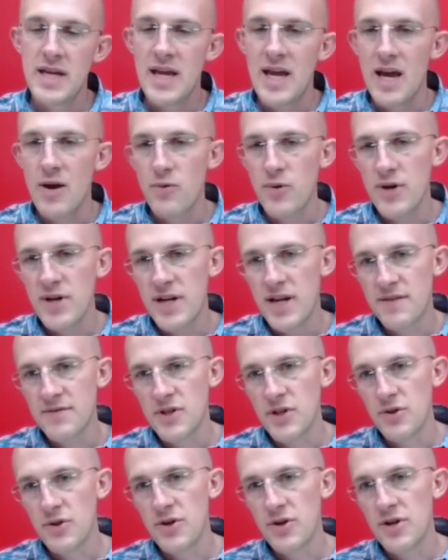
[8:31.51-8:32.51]
I wouldn't have
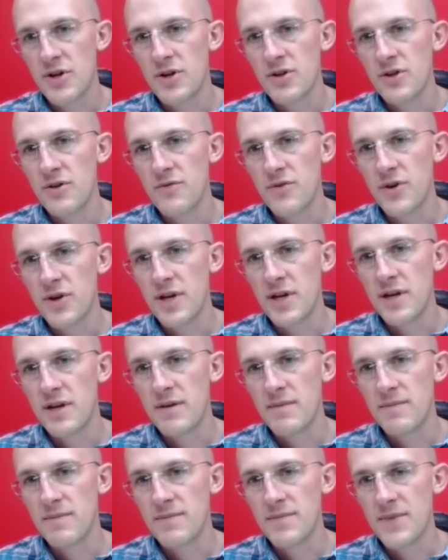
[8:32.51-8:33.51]
to learn it all over
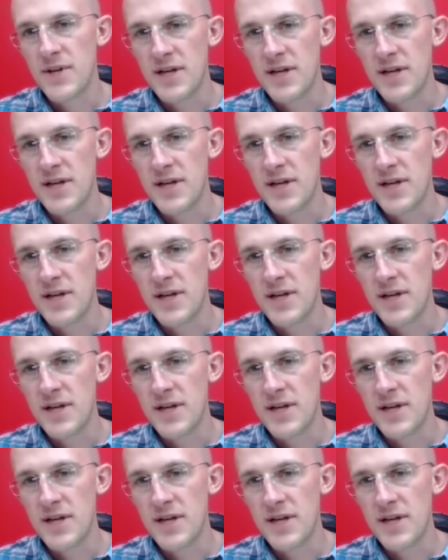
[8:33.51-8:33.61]
again.